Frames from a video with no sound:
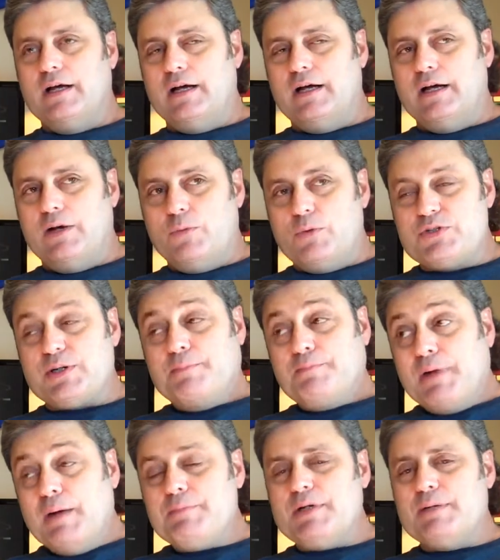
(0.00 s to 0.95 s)
uh, which I'm
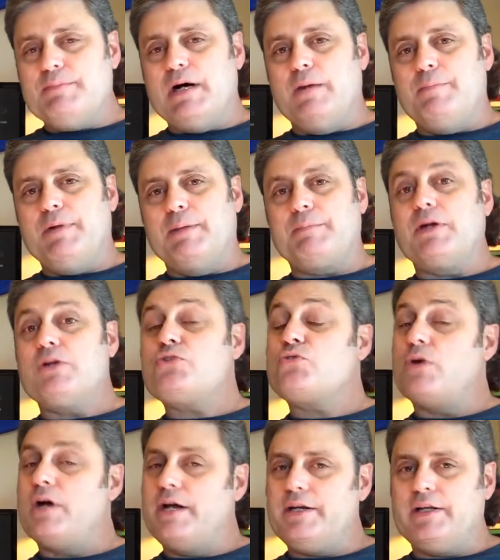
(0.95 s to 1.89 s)
bummed about, but I'm going to
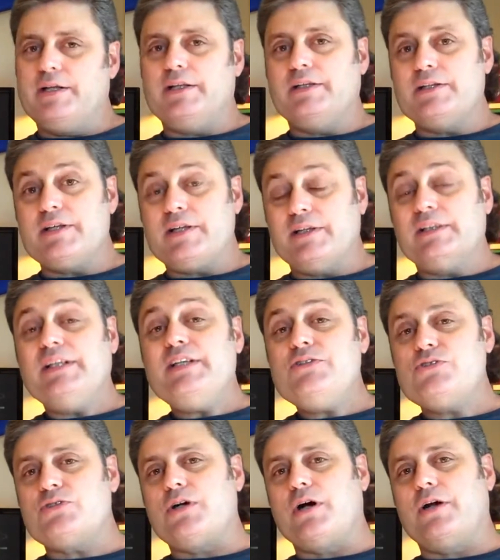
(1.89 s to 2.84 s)
try to at
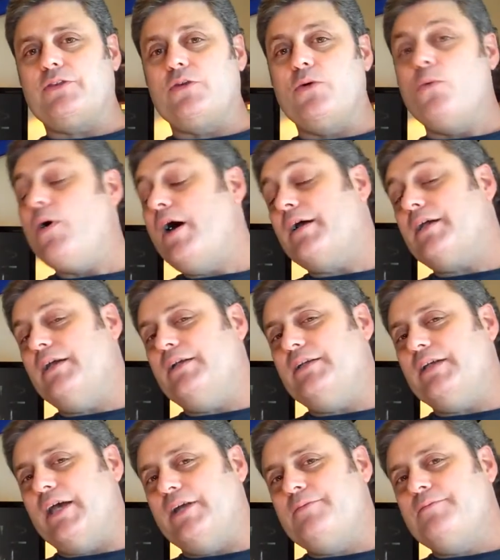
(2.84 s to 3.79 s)
least start The Walking
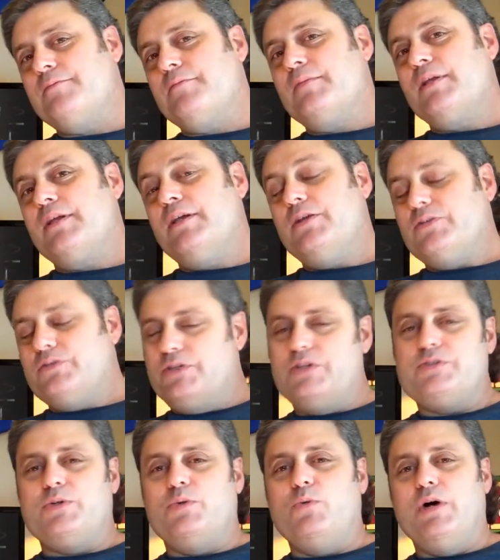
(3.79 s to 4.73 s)
Dead
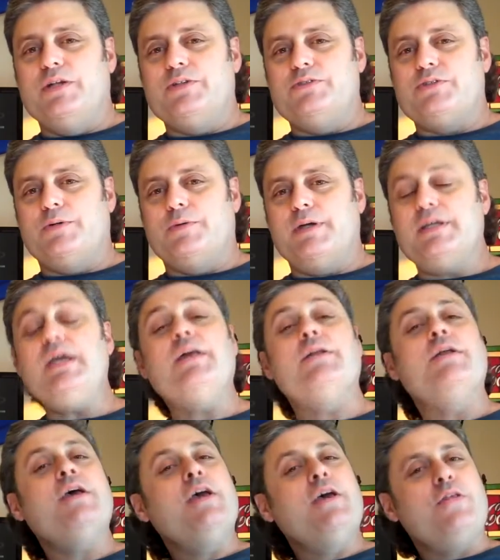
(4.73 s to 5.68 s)
Season one. So
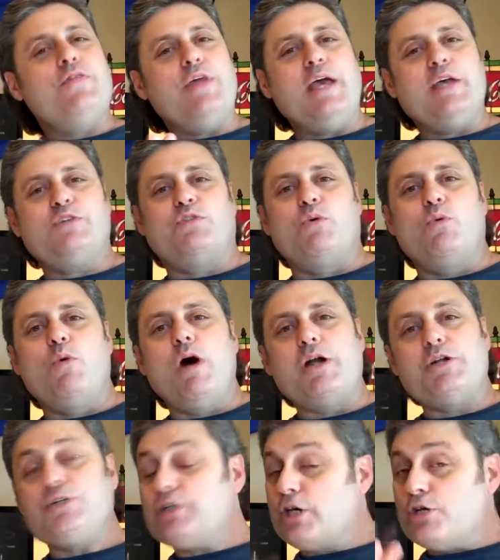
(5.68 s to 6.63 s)
again, thanks for
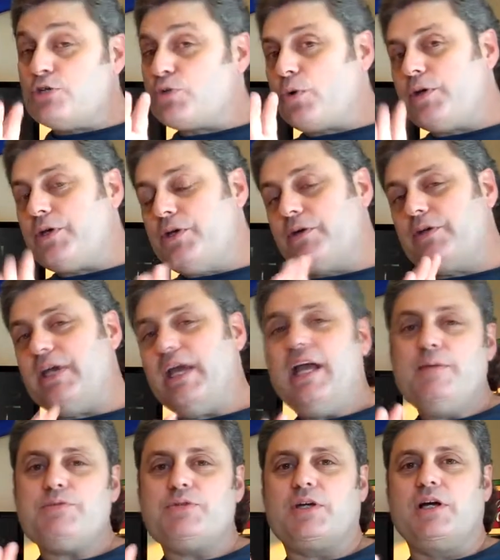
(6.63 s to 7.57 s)
watching. Enjoy your
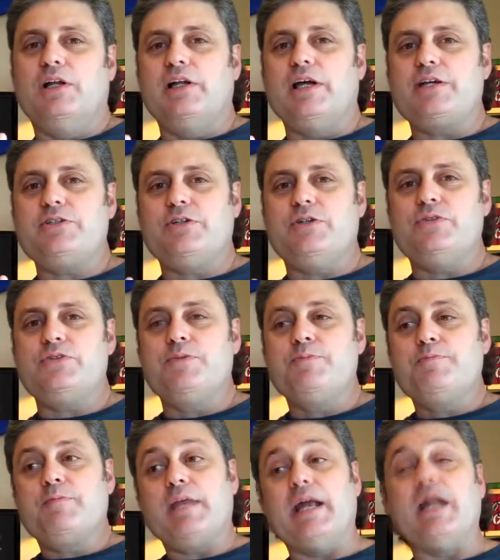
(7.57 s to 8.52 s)
games and
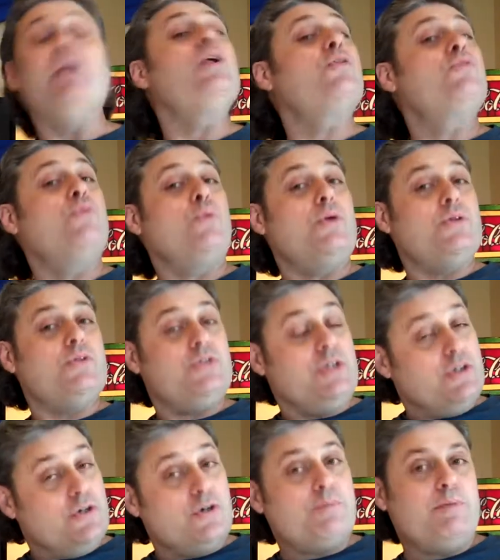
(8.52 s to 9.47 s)
collections, and I look forward to
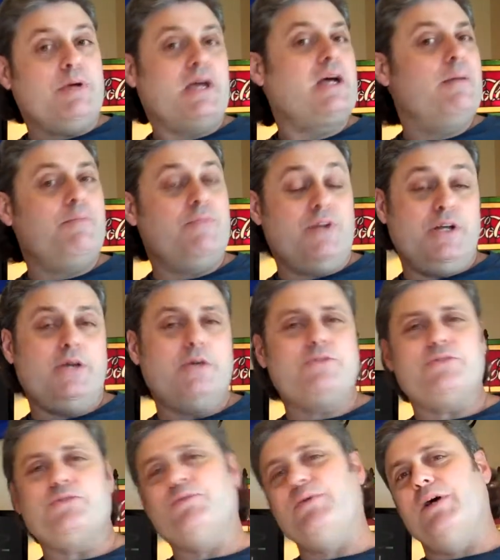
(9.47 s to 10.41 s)
seeing your pickup
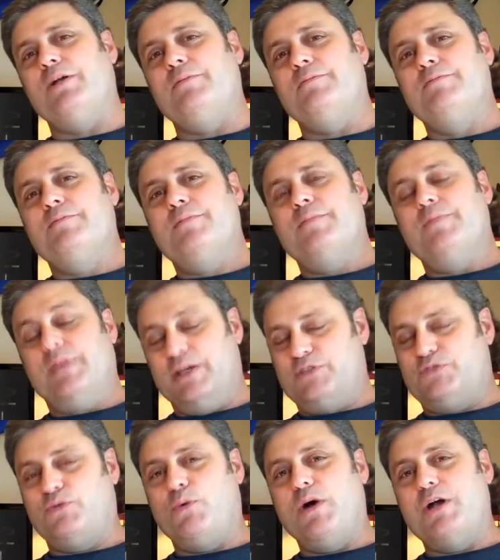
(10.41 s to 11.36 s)
videos as well.
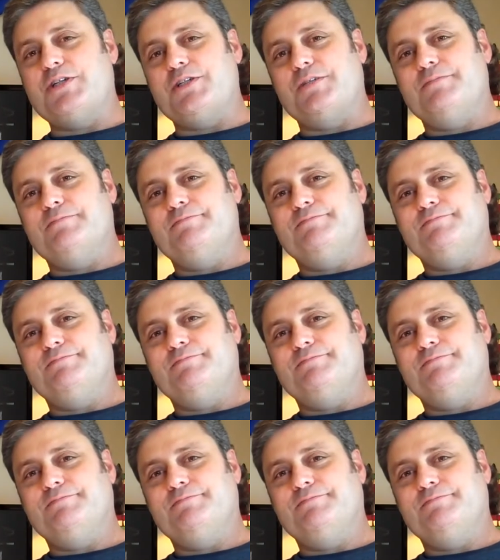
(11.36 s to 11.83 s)
Thanks for watching.